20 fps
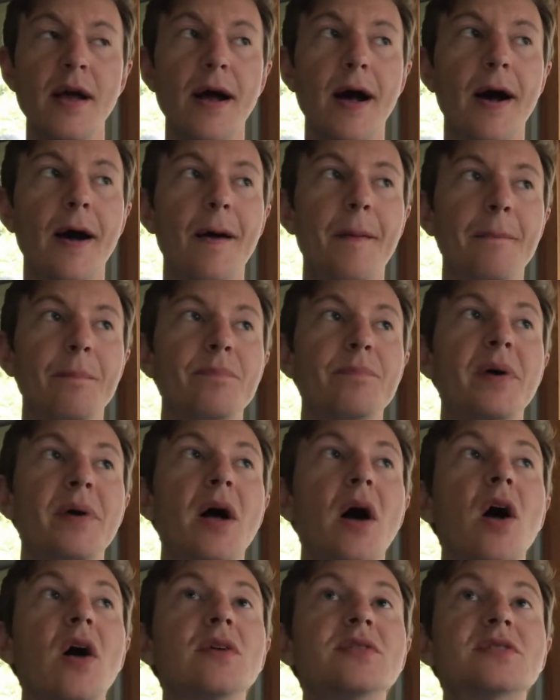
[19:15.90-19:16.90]

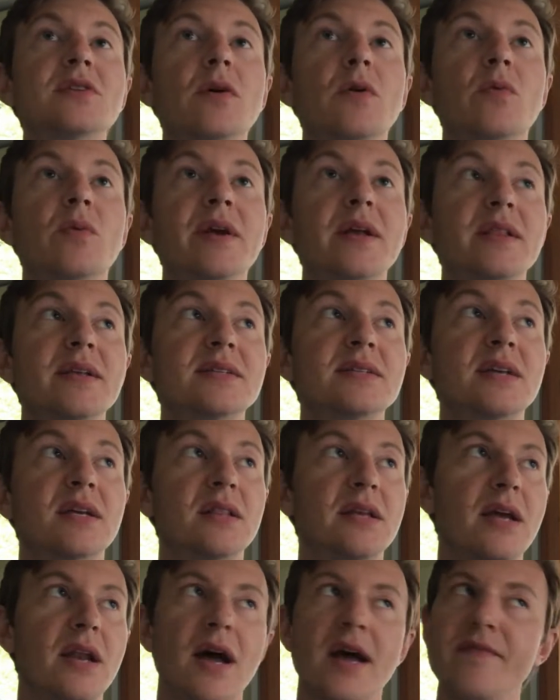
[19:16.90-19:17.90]
But also
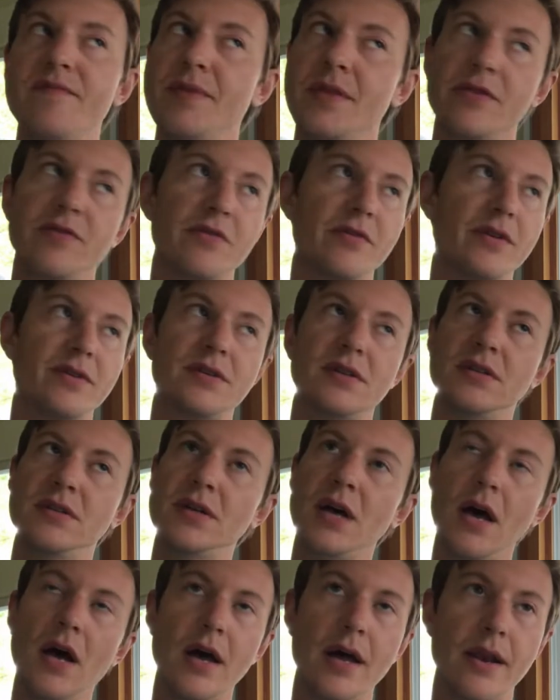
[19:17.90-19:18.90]
realistically, and I've been through this a
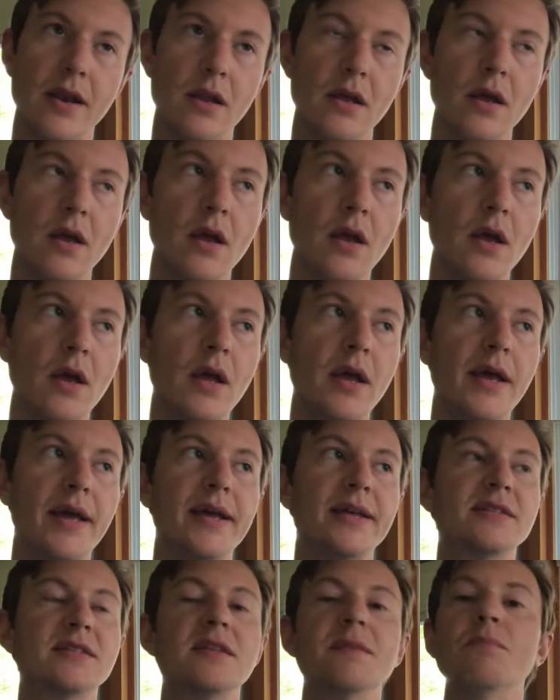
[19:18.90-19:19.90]
ton,
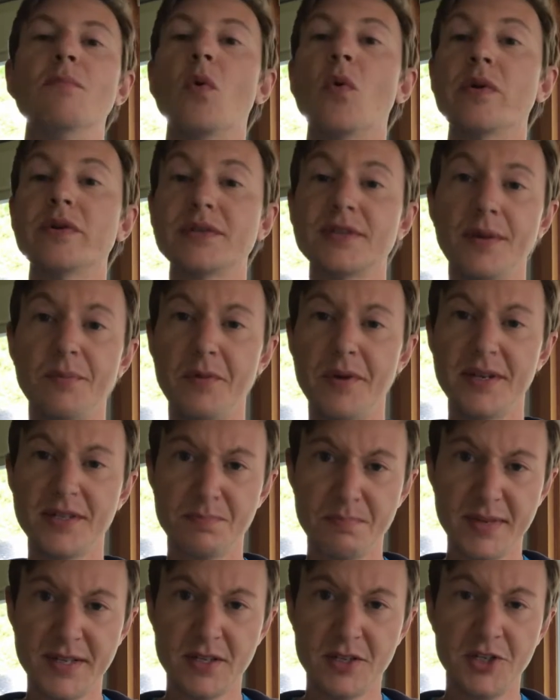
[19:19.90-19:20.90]
is the more someone is
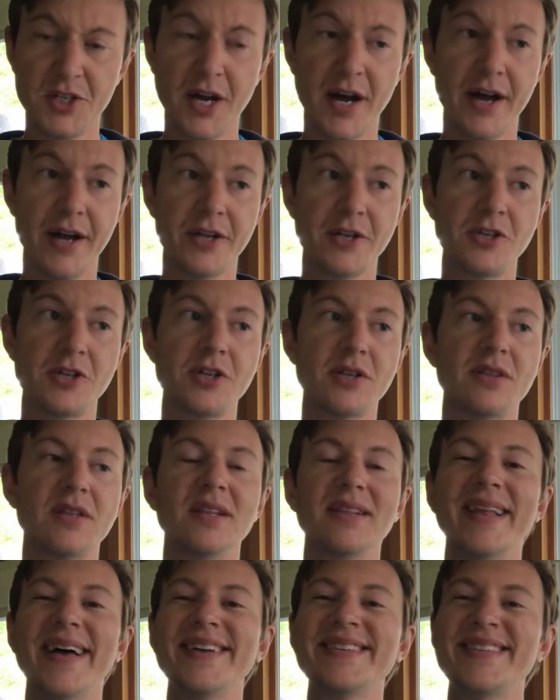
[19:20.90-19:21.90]
misjudged, the
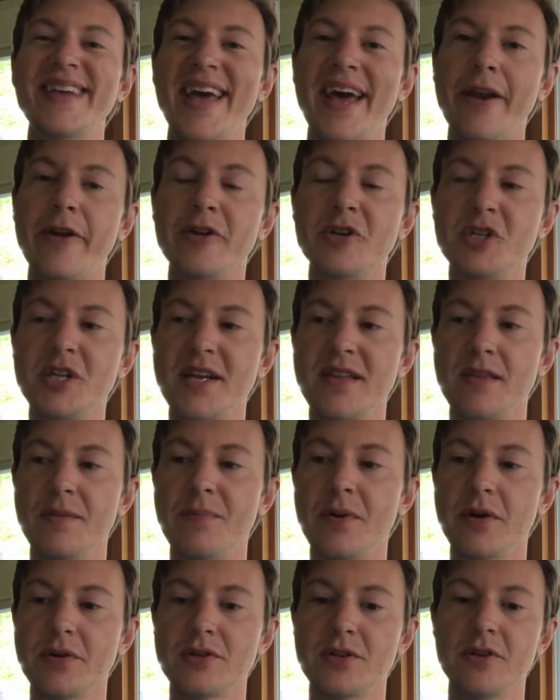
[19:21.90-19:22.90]
less energy the
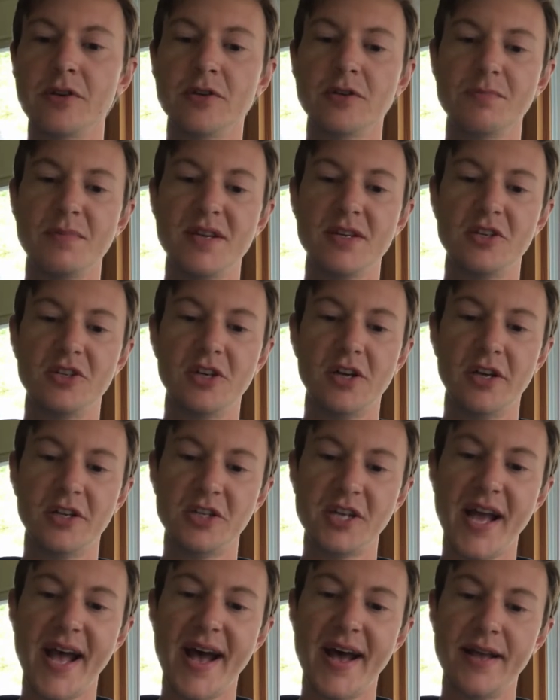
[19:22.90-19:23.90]
person who's
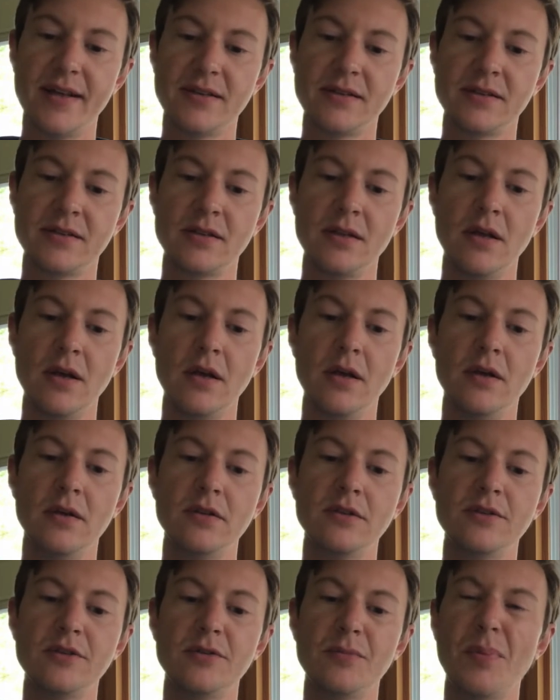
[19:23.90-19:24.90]
misjudged has
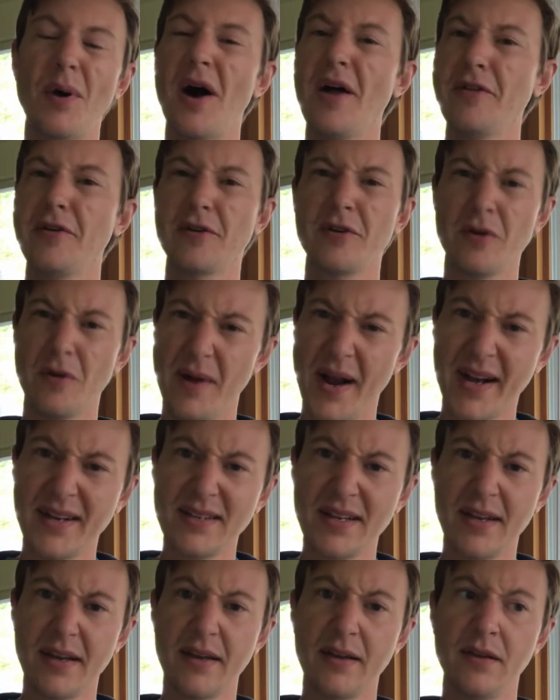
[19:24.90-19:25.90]
to bother
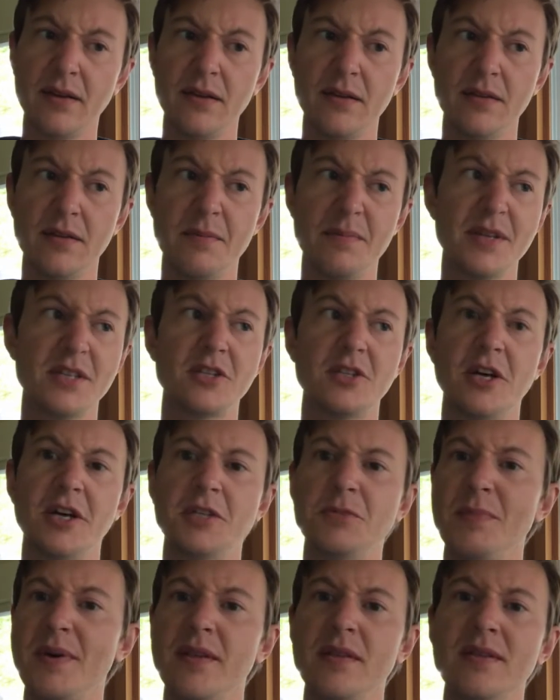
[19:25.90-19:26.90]
correcting the
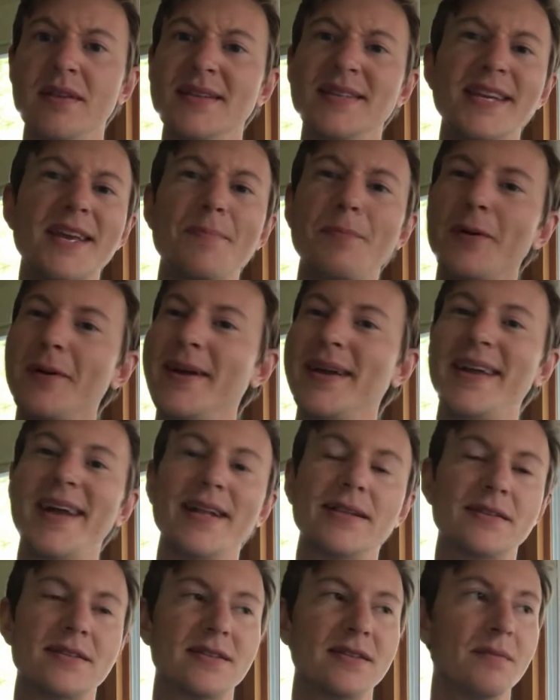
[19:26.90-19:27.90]
misjudgment. The deeper it
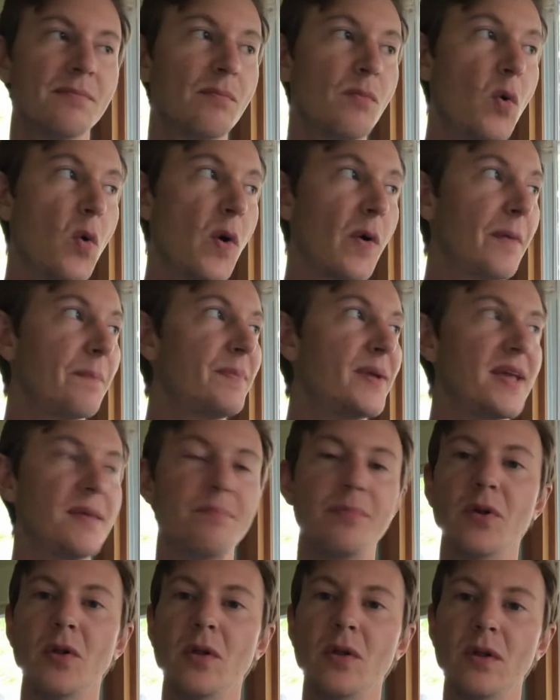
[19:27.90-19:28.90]
gets, the more
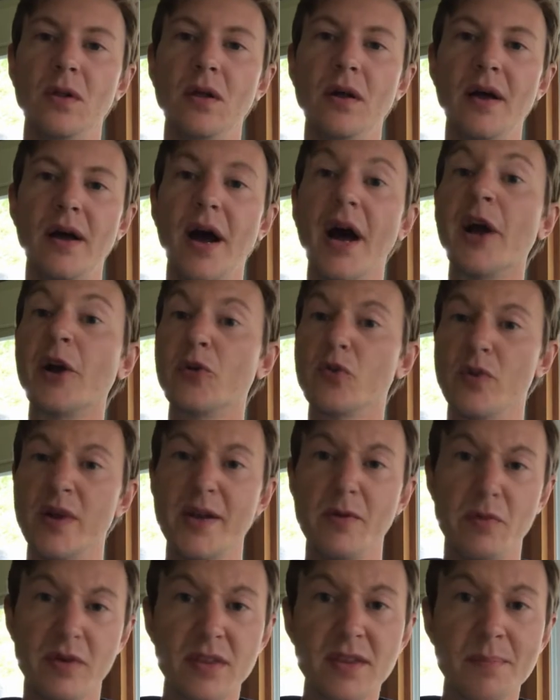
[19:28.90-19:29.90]
people
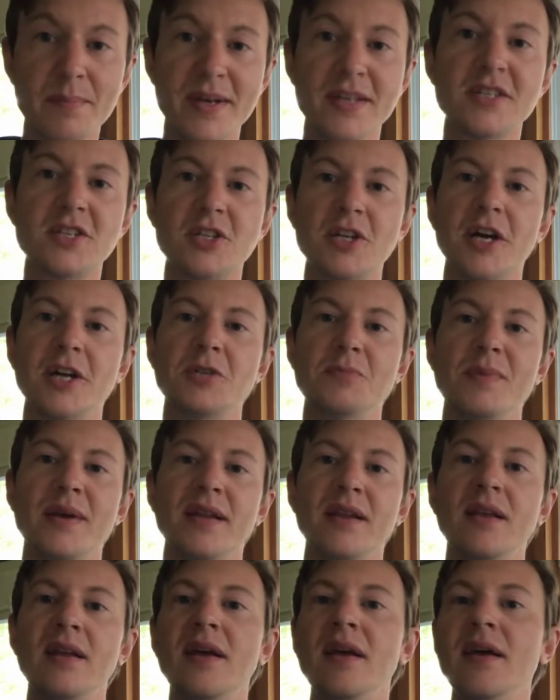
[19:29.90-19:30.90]
agree with the misjudgment.